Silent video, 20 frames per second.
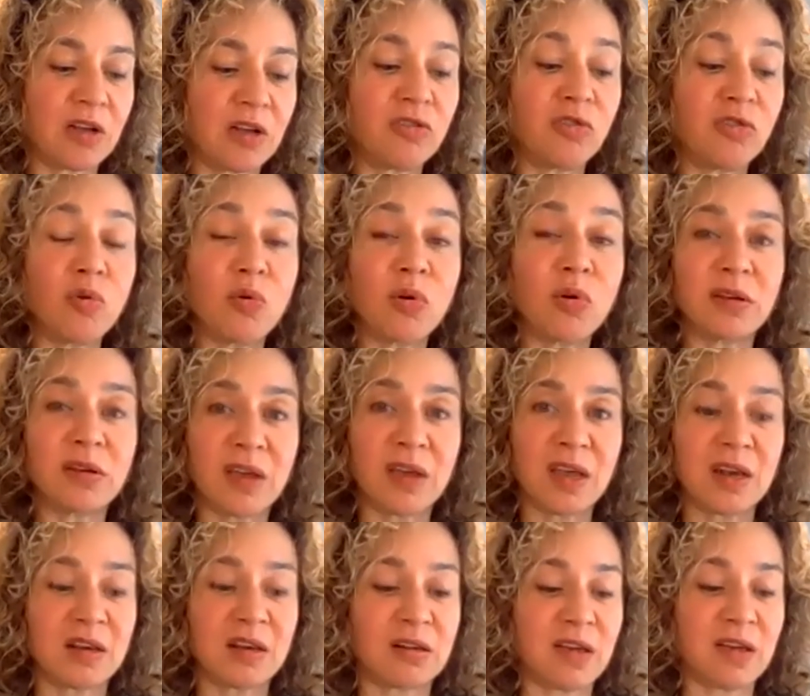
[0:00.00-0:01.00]
It's your
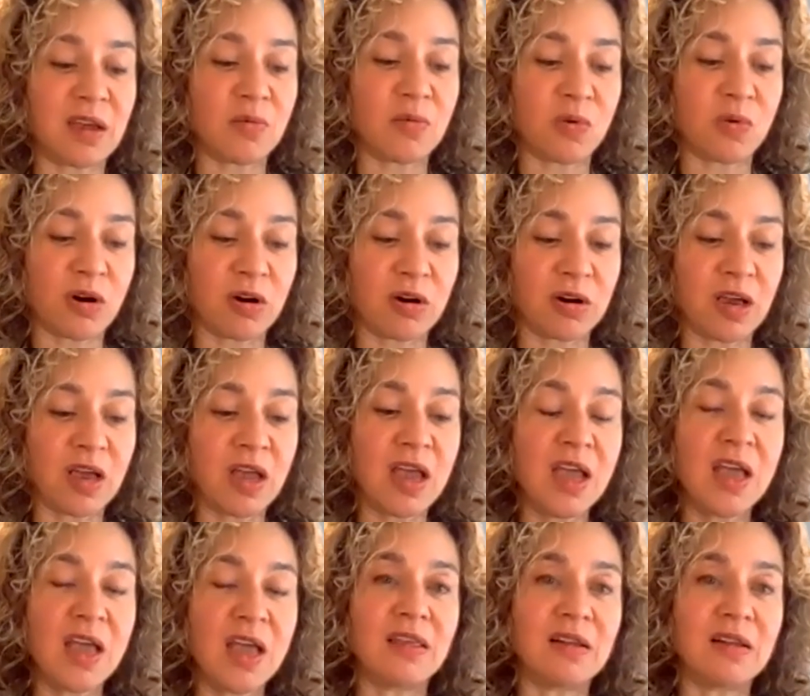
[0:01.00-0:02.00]
day-to-day work,
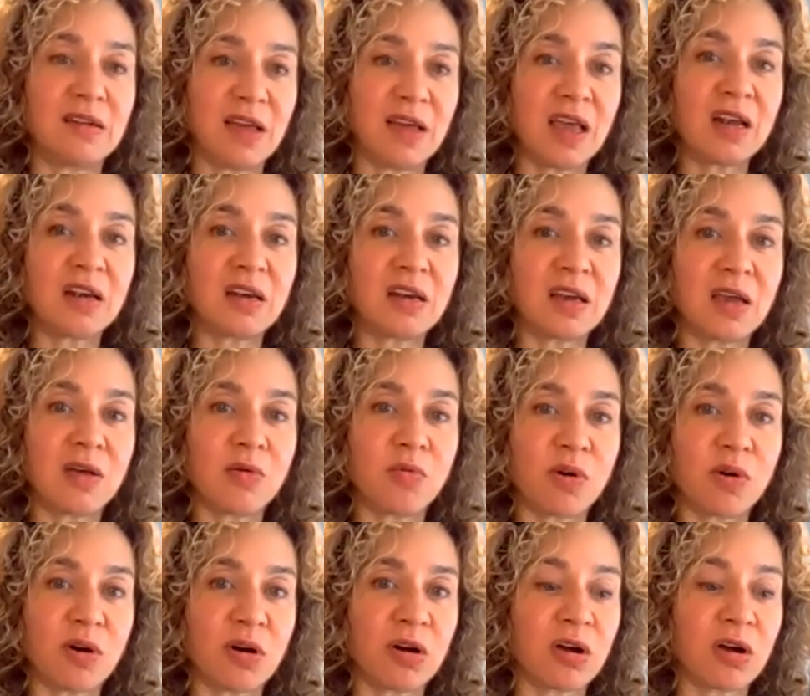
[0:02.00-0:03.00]
the day-to-day
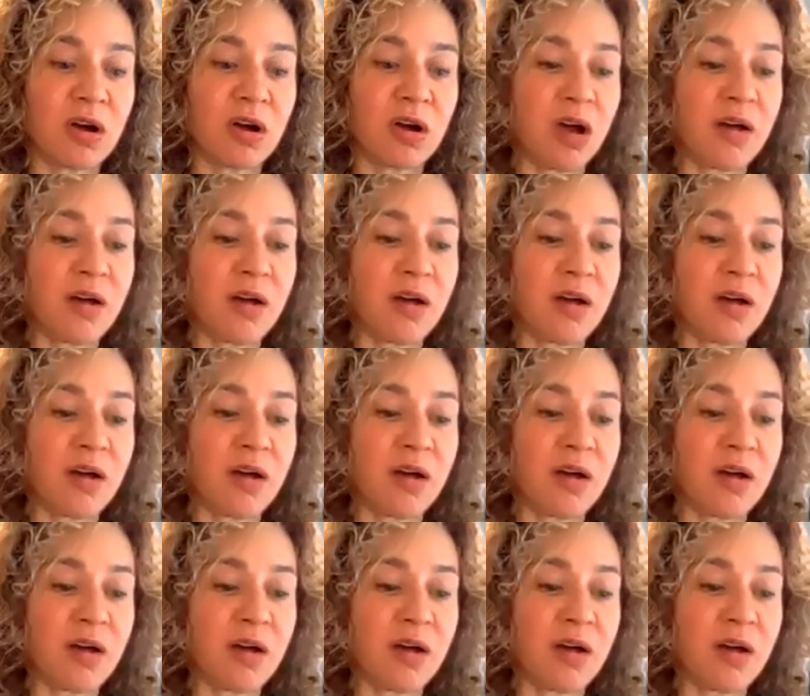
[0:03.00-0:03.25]
work